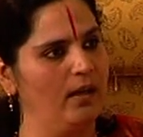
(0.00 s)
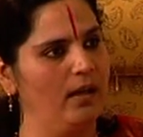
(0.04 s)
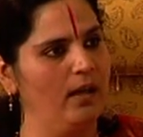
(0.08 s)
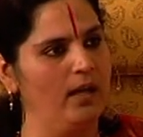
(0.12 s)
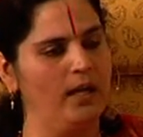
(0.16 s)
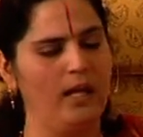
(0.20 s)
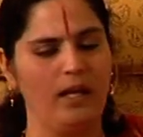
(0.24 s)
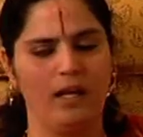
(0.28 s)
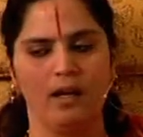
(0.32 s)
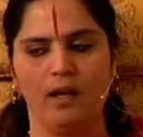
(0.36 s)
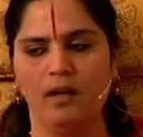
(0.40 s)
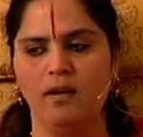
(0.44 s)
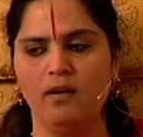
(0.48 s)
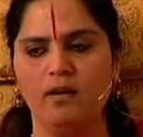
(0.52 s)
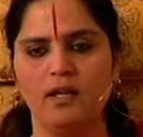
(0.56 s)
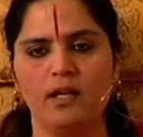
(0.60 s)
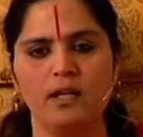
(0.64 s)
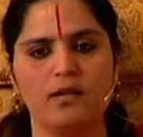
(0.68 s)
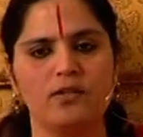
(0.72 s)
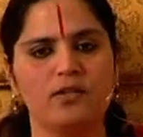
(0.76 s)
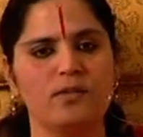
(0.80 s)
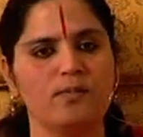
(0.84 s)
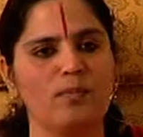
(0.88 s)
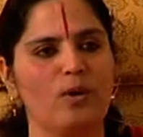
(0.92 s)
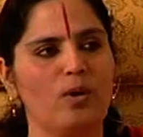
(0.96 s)
He can
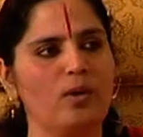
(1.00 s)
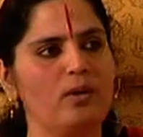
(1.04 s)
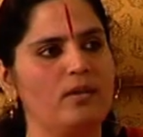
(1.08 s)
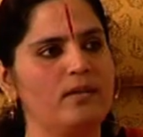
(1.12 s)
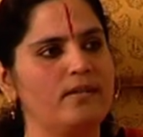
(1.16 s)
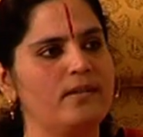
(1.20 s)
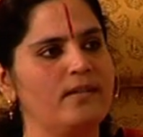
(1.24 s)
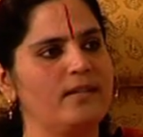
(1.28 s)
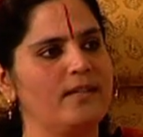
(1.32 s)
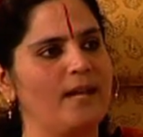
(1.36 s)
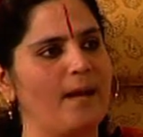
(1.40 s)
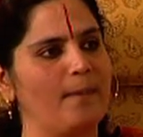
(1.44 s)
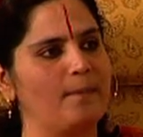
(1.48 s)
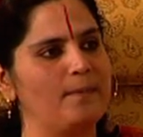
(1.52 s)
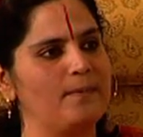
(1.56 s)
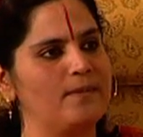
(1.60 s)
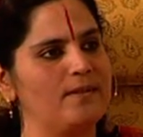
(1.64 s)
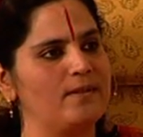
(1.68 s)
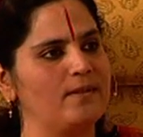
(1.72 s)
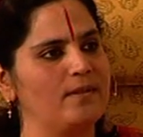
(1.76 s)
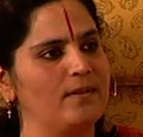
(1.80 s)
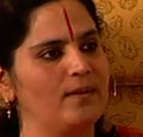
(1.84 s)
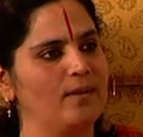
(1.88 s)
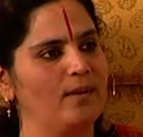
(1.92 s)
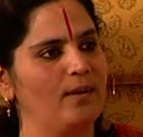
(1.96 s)
take small
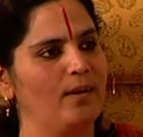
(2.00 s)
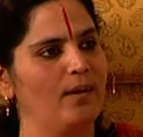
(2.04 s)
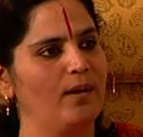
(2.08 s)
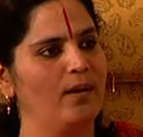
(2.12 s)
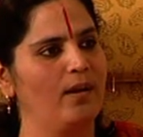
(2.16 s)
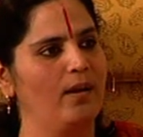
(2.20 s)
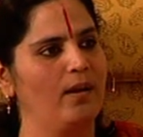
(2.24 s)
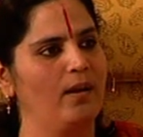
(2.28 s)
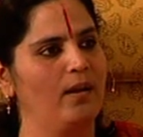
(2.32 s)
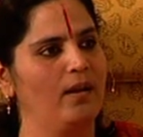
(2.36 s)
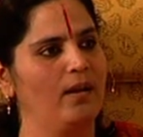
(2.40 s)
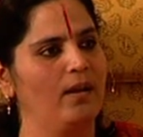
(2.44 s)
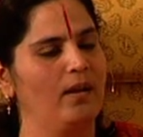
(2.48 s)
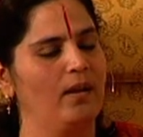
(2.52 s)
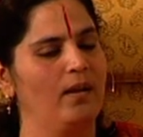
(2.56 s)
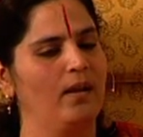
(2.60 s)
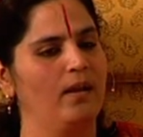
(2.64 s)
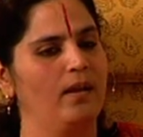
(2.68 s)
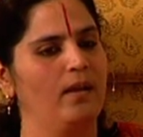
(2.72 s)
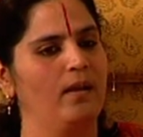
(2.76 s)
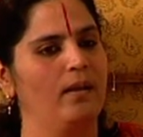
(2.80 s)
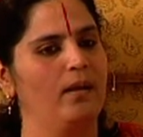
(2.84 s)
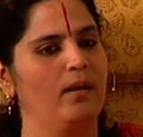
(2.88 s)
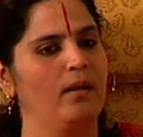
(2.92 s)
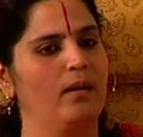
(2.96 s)
steps,
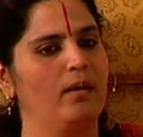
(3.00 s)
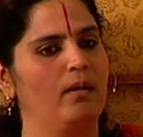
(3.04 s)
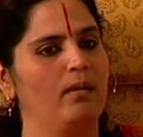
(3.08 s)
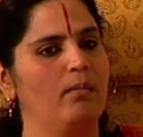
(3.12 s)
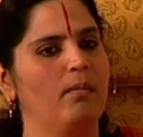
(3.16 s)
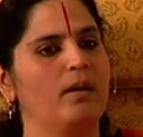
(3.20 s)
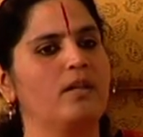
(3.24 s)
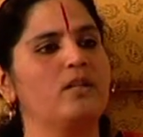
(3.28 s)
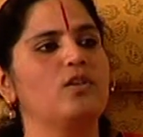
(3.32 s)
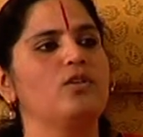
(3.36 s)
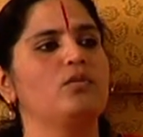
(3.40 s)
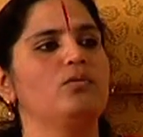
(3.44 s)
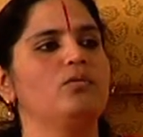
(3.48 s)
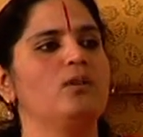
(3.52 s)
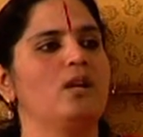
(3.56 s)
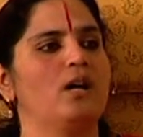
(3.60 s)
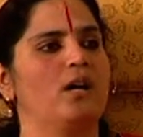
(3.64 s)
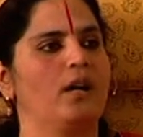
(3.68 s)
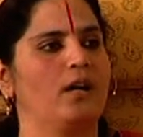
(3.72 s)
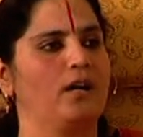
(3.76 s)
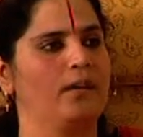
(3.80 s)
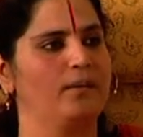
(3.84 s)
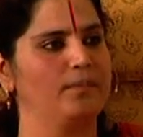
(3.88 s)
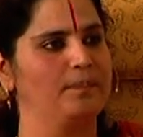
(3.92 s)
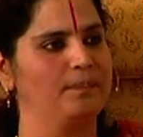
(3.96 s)
but you
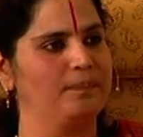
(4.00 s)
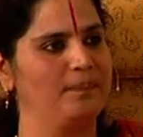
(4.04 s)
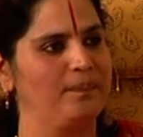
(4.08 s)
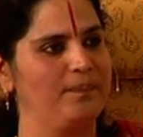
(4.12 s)
learn.